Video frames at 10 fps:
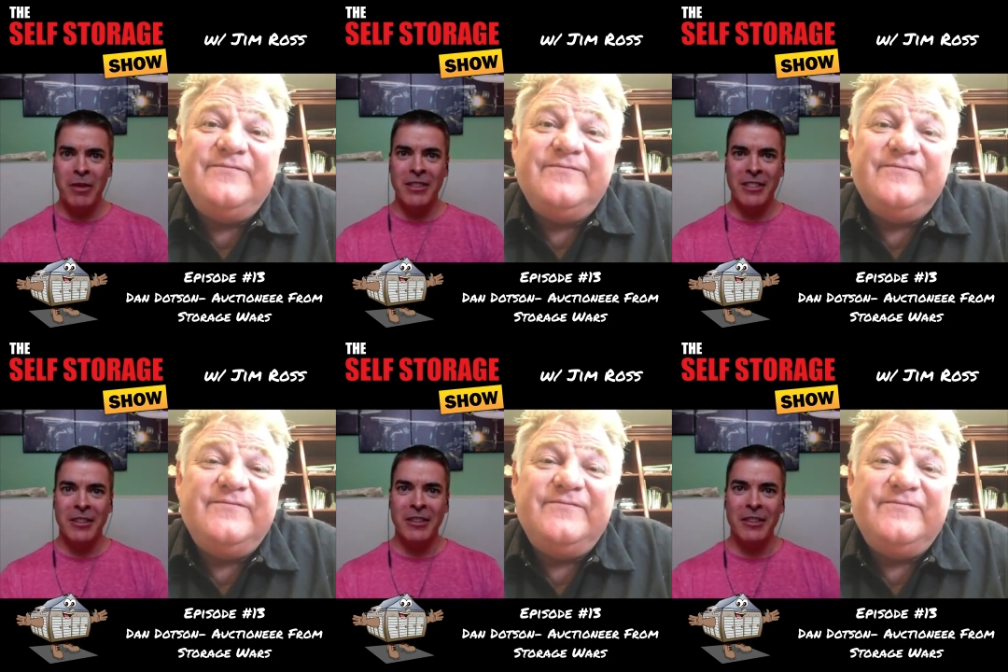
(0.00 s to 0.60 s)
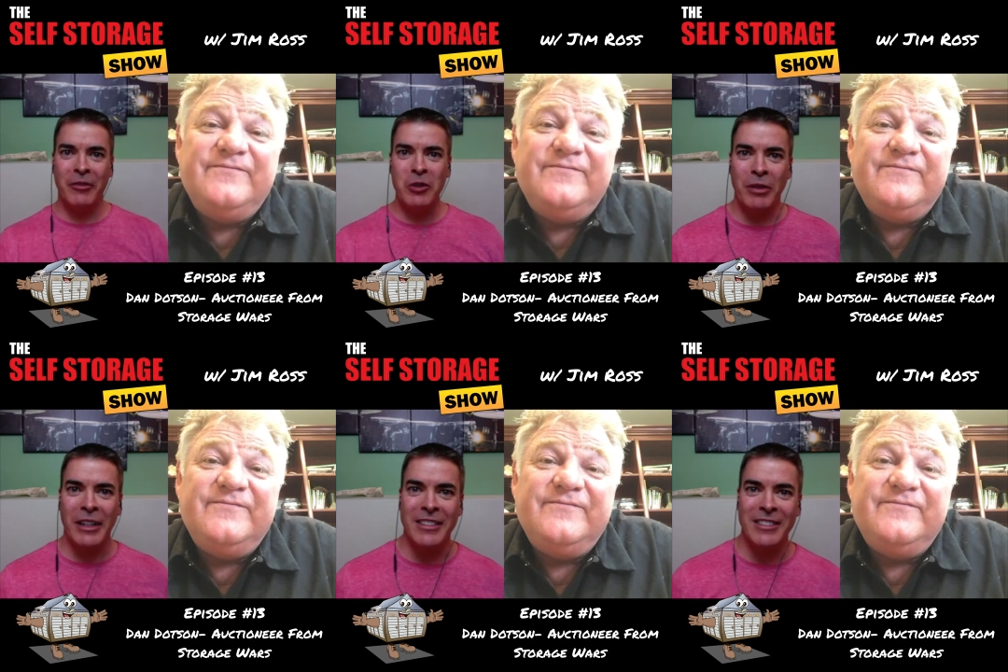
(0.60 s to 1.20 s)
Speaker 1: business in the
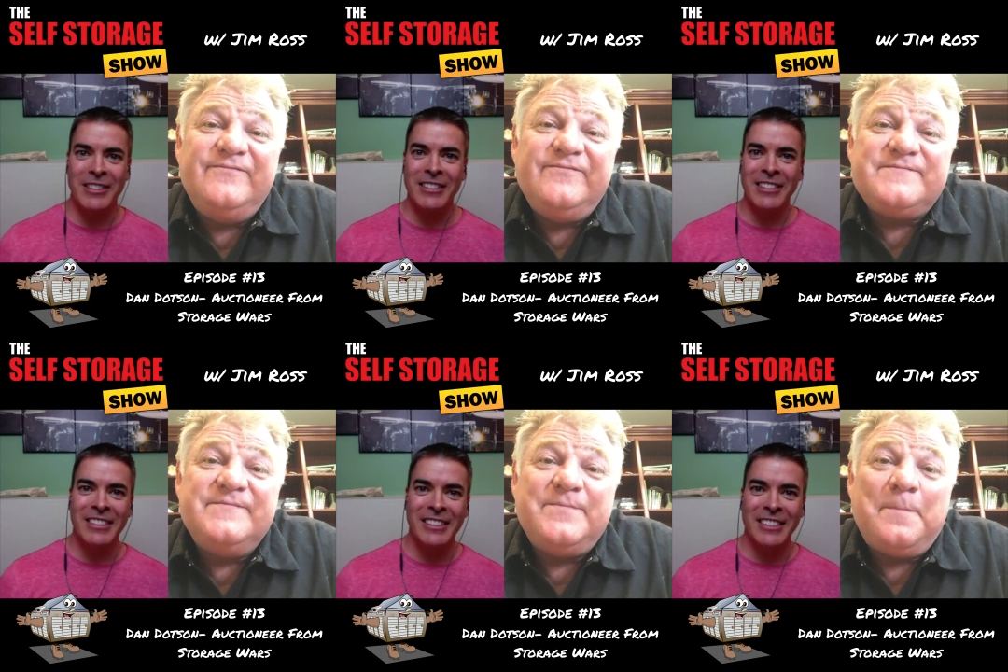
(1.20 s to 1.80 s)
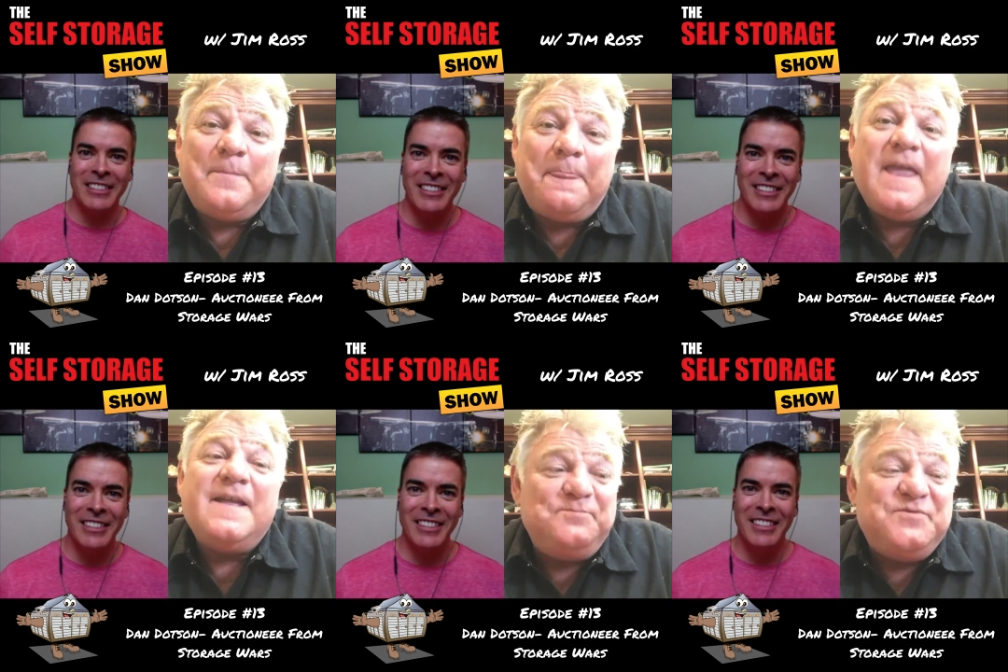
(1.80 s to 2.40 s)
Speaker 2: first place?
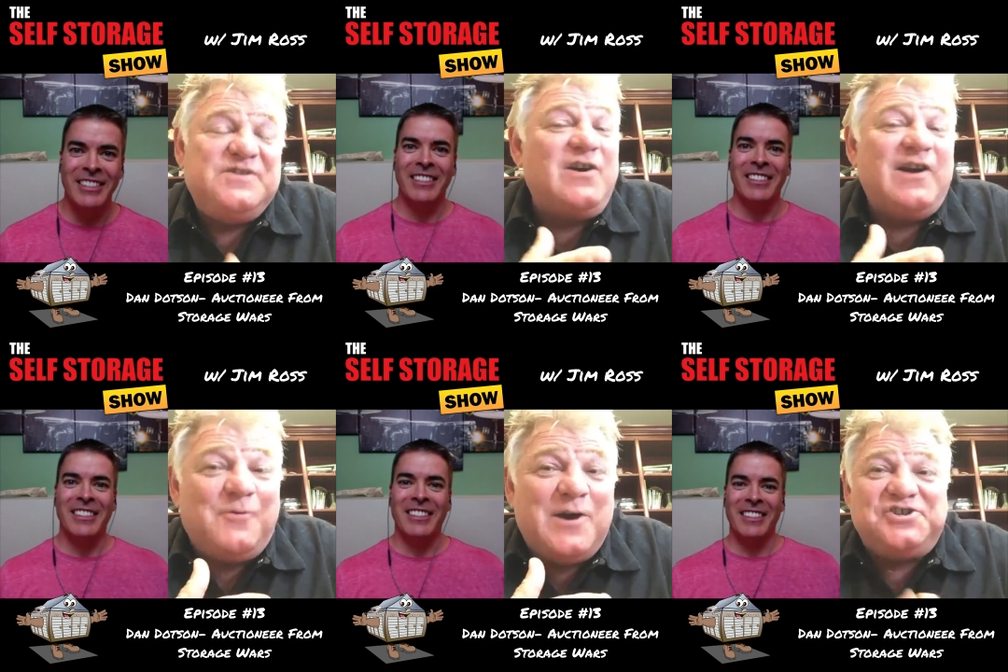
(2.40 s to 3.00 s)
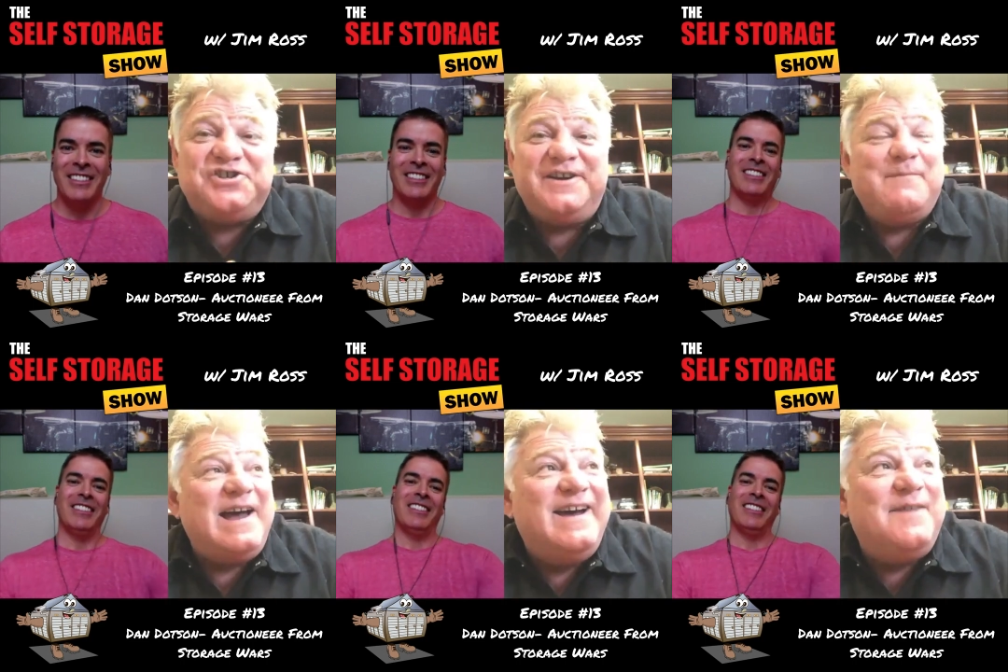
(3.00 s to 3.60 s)
It's a great question.
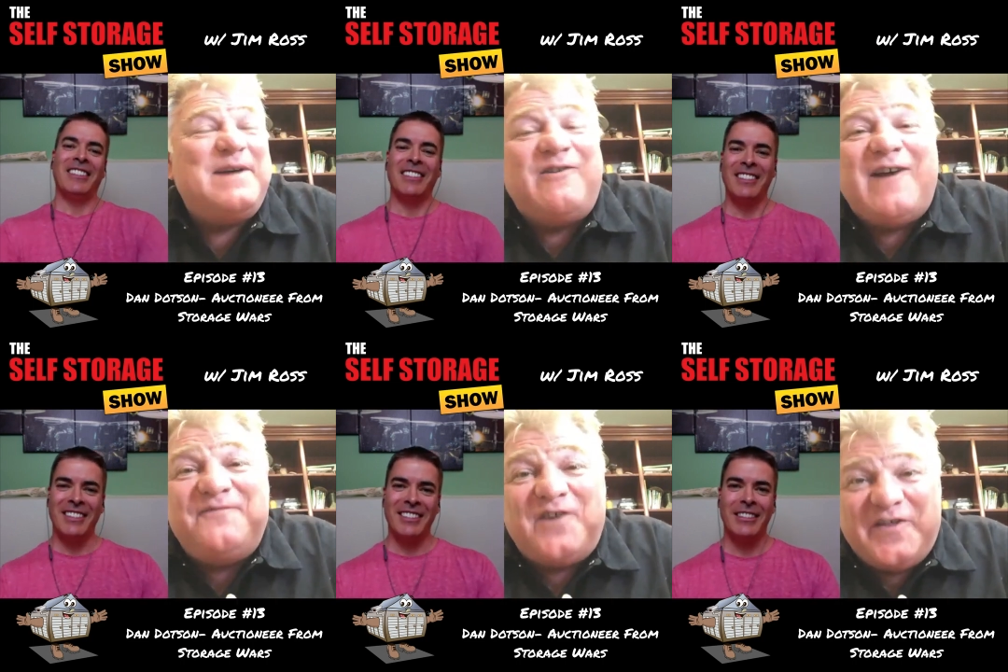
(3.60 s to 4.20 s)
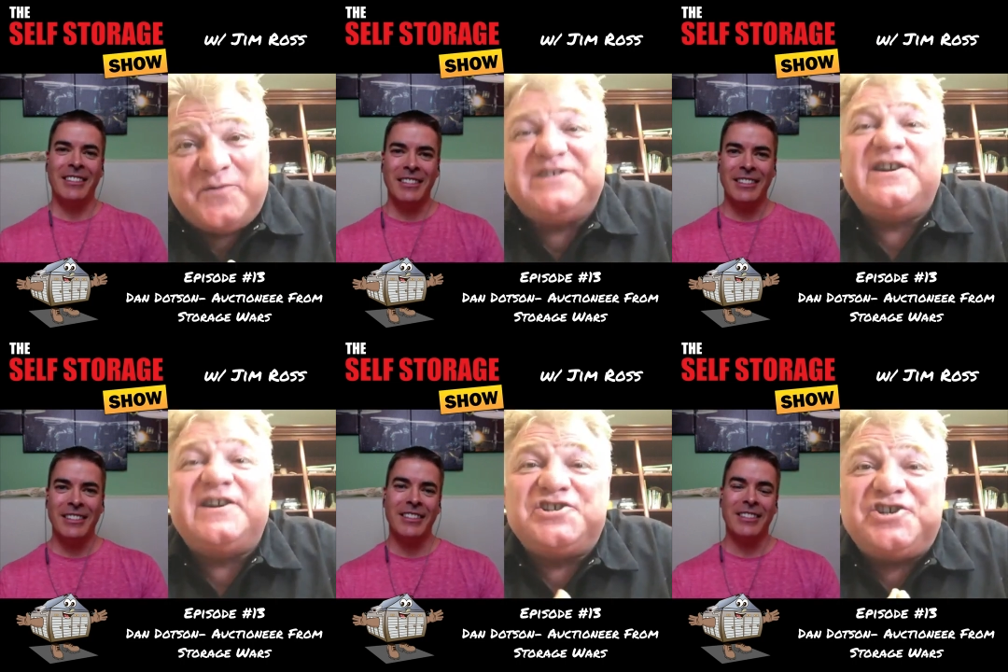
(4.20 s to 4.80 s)
My grandfather
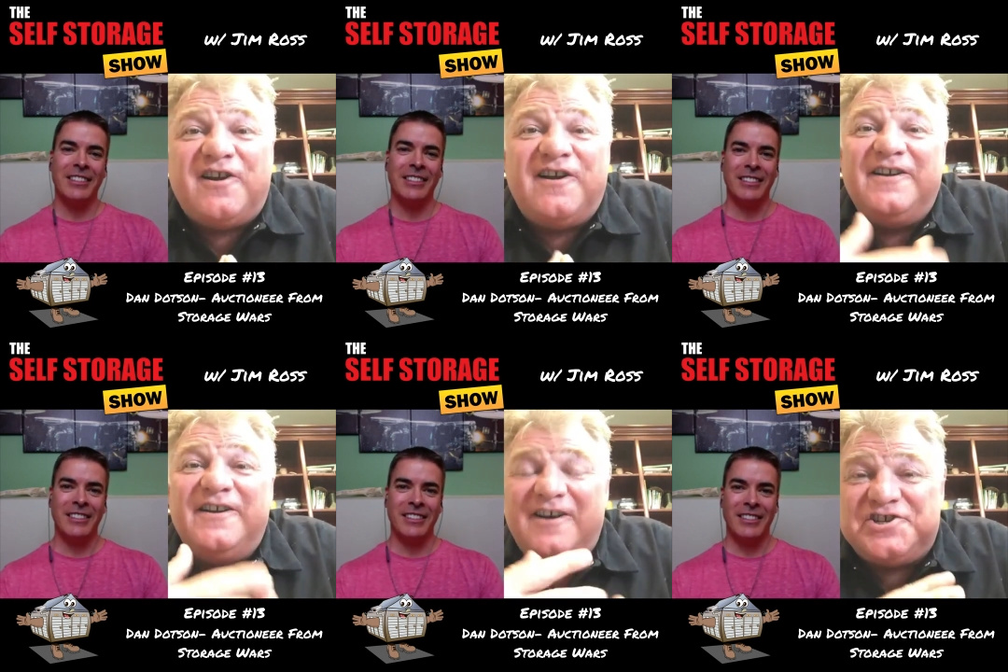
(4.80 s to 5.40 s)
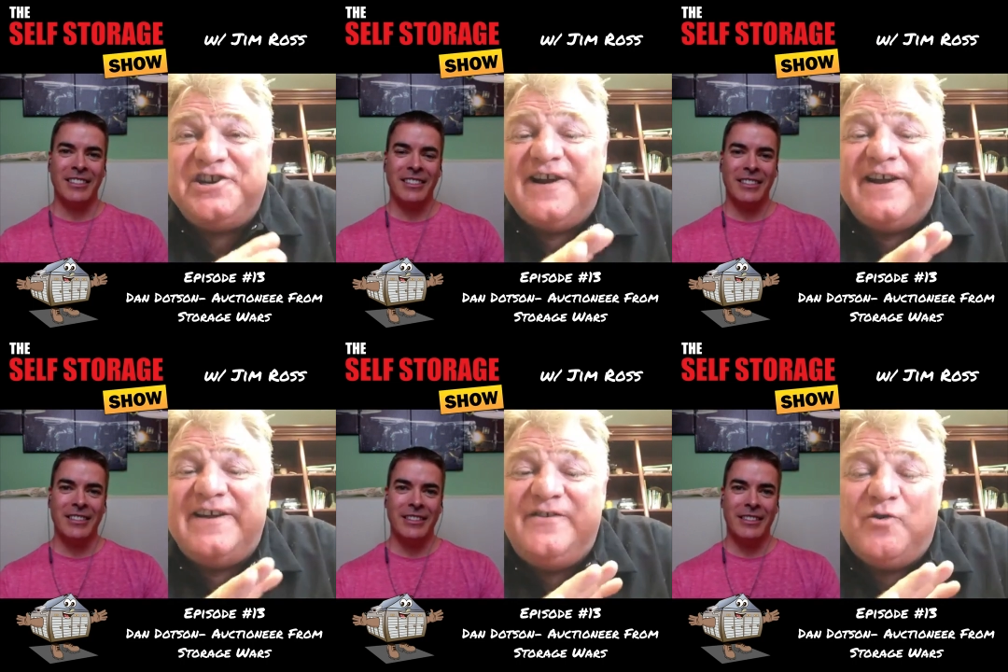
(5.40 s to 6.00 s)
was an auctioneer
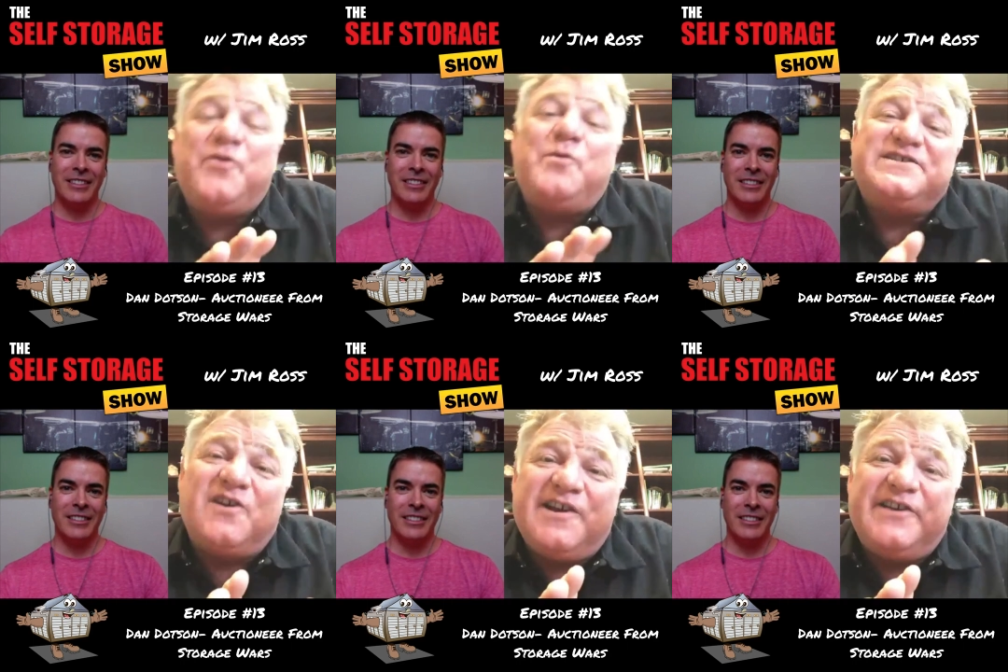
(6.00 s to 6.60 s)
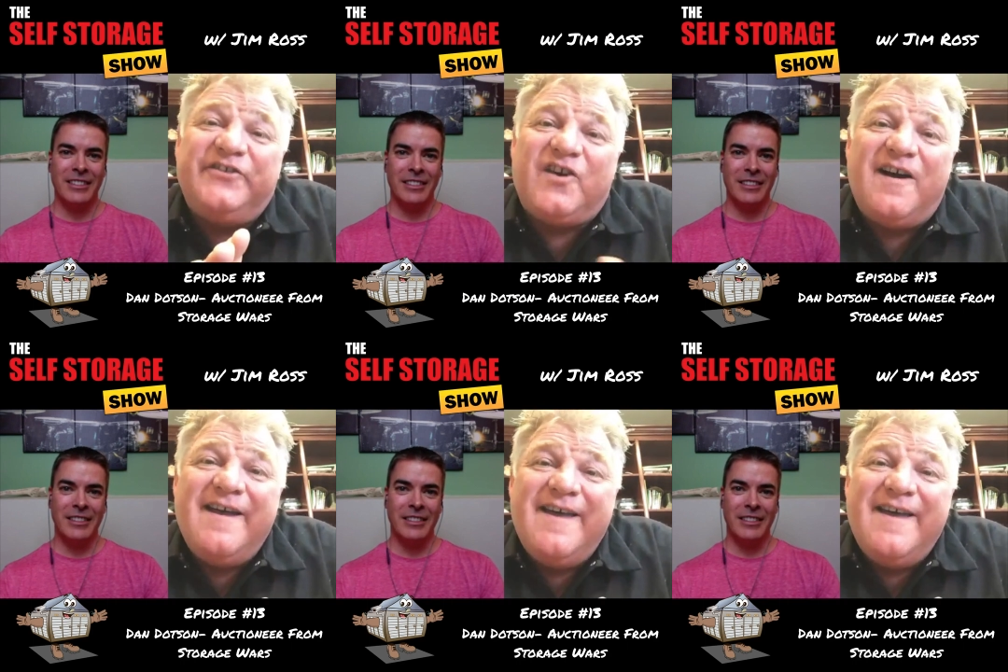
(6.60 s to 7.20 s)
in Northwest Arkansas,